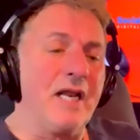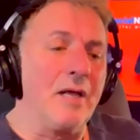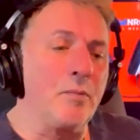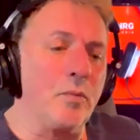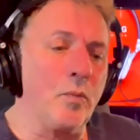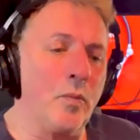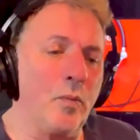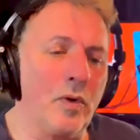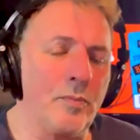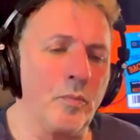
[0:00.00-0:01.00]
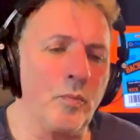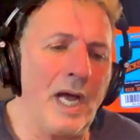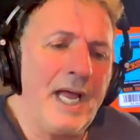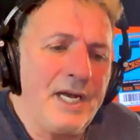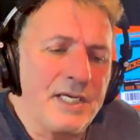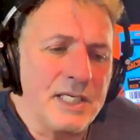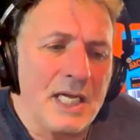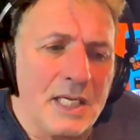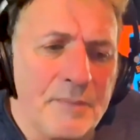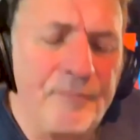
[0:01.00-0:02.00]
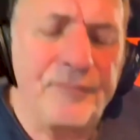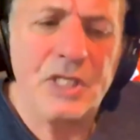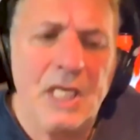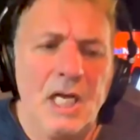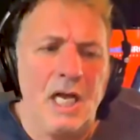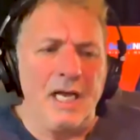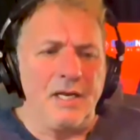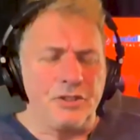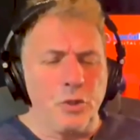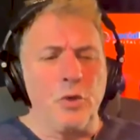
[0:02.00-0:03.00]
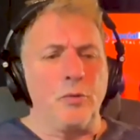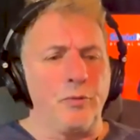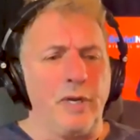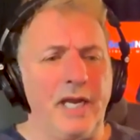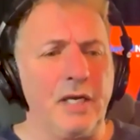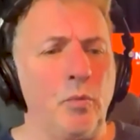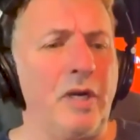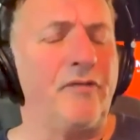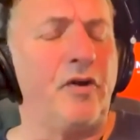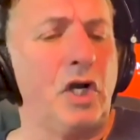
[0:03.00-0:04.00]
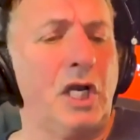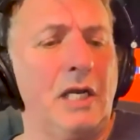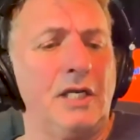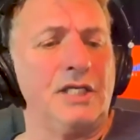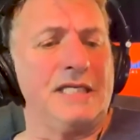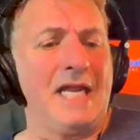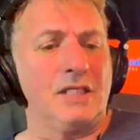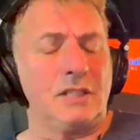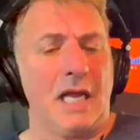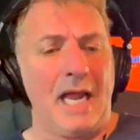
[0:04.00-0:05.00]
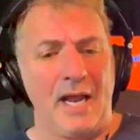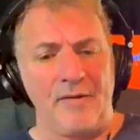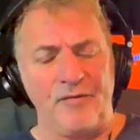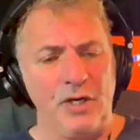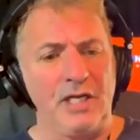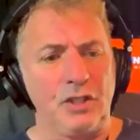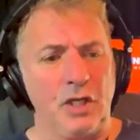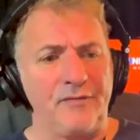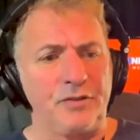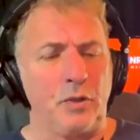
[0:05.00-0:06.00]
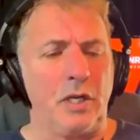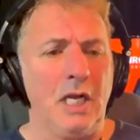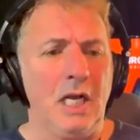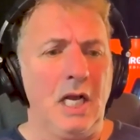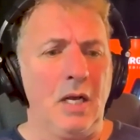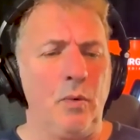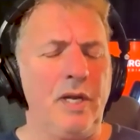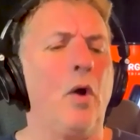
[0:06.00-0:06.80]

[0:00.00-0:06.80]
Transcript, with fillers: I, uh, I had a, uh, I had a tour with Brandy, and one of our dates, I had a few days off. So I, what?